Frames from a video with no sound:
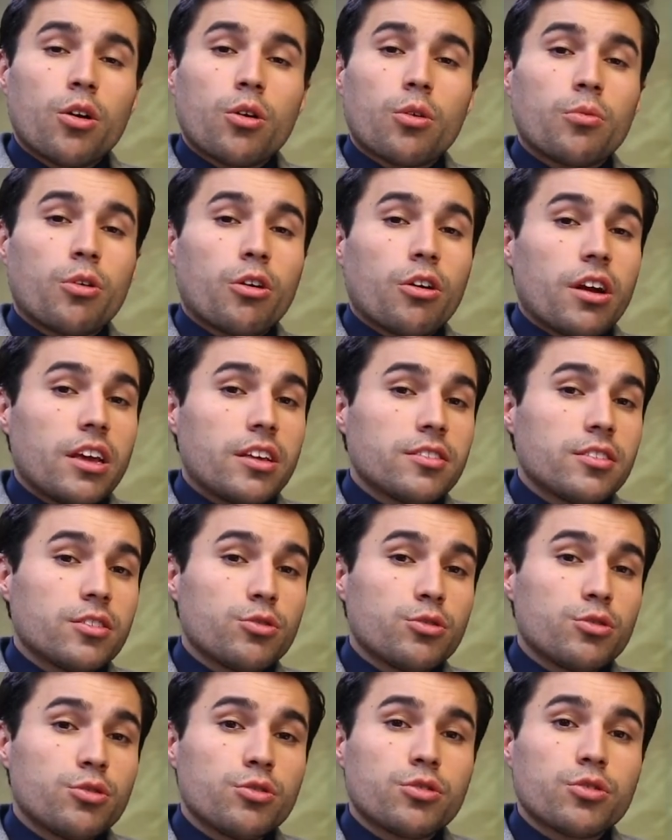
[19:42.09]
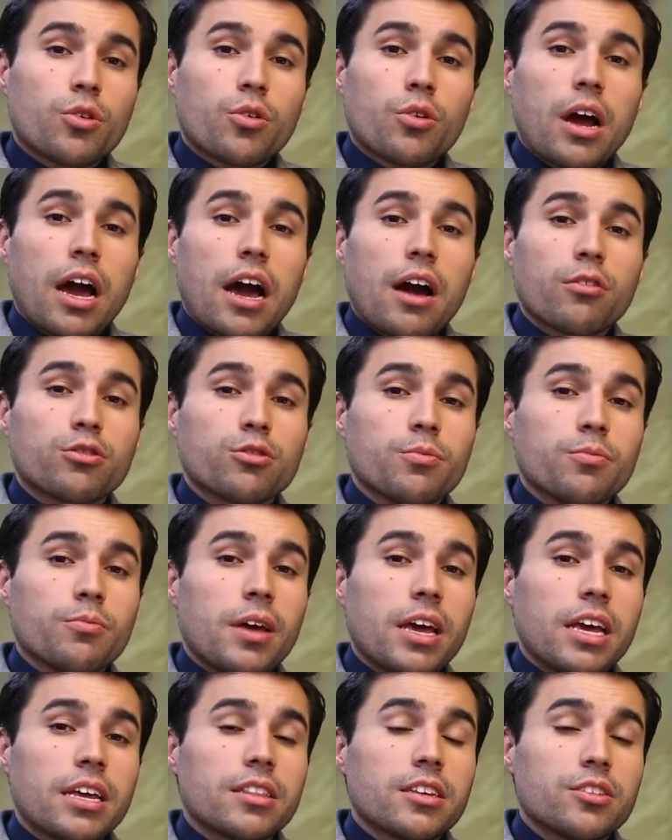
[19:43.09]
or more easy to use, or how to
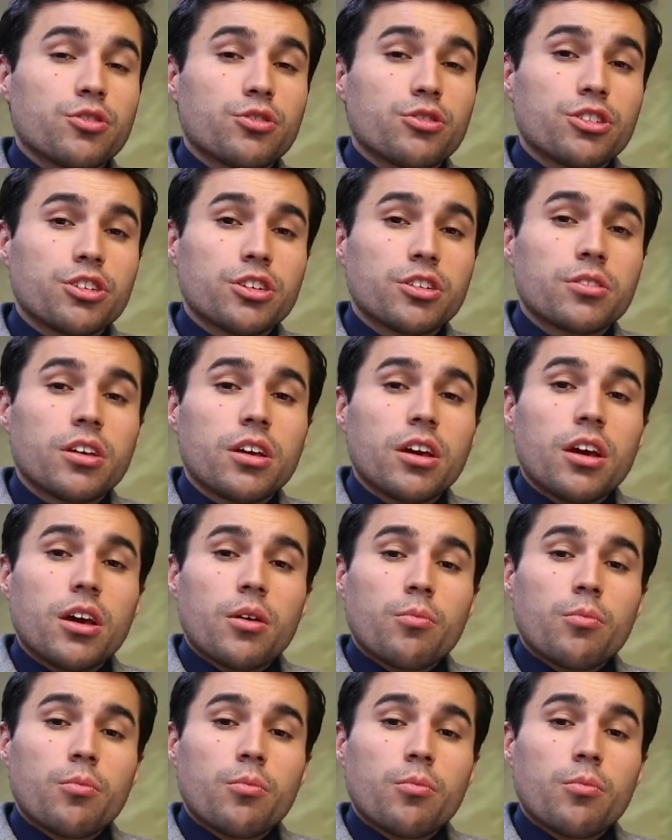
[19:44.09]
make the surgeon